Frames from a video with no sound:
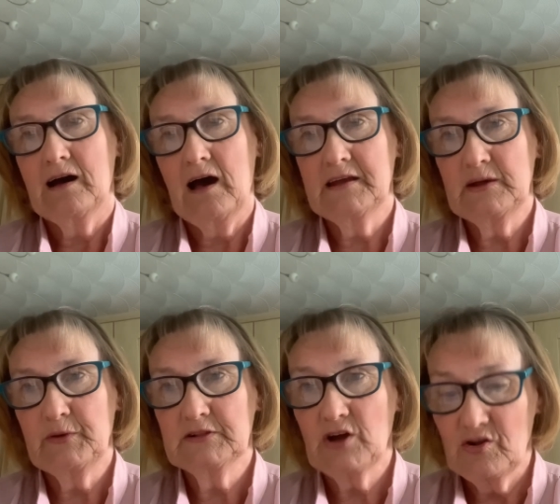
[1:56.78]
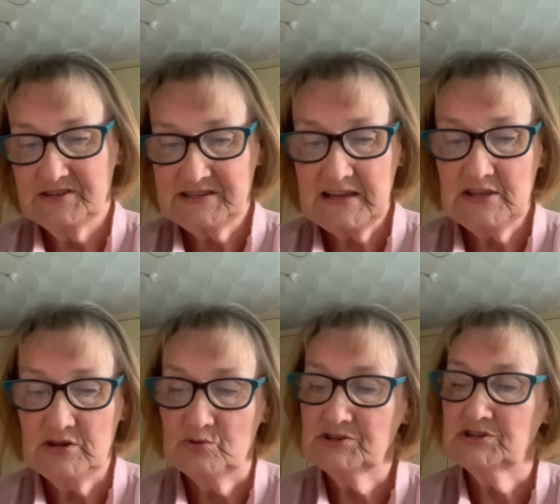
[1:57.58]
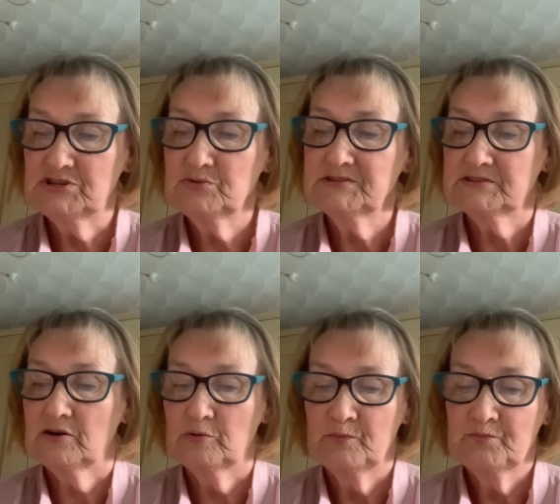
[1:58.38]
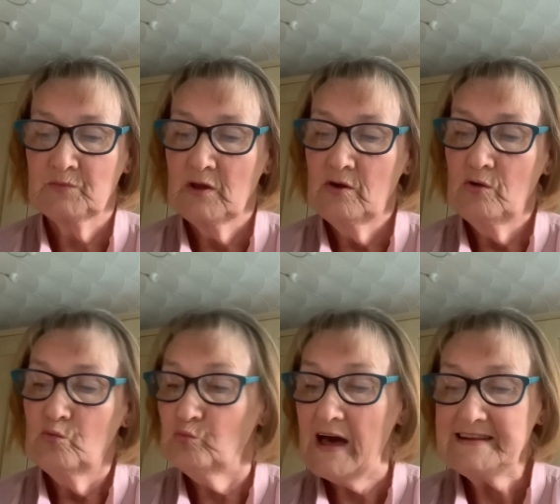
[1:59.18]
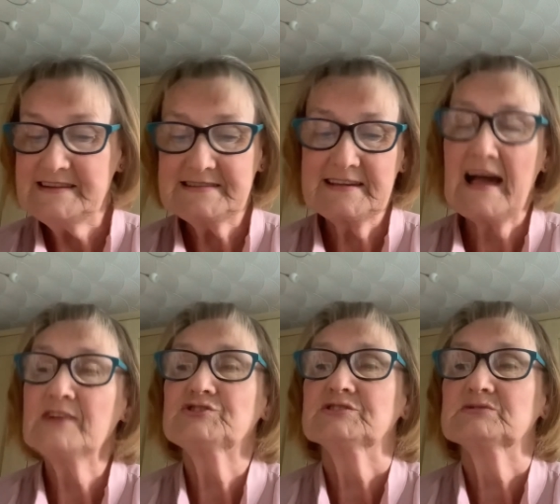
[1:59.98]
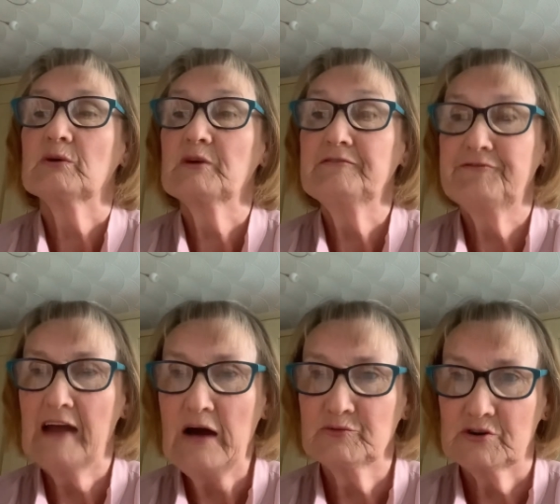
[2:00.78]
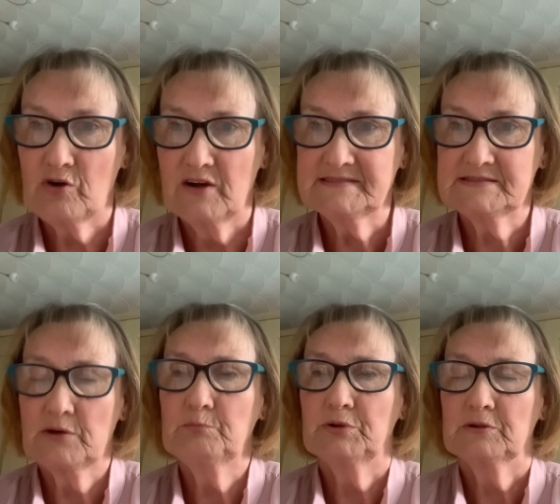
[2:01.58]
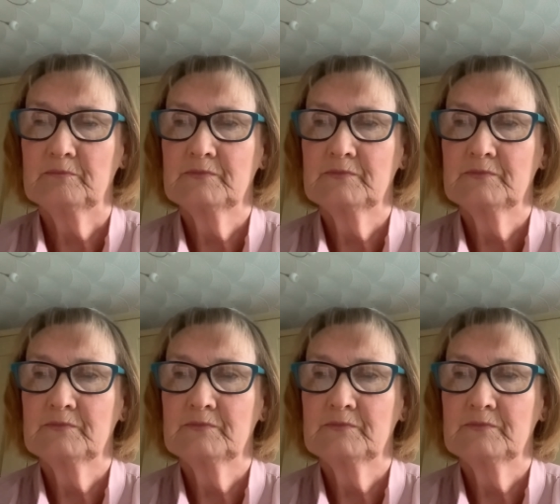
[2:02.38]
and he will continue to do so, ready to catch us when we flounder or stumble,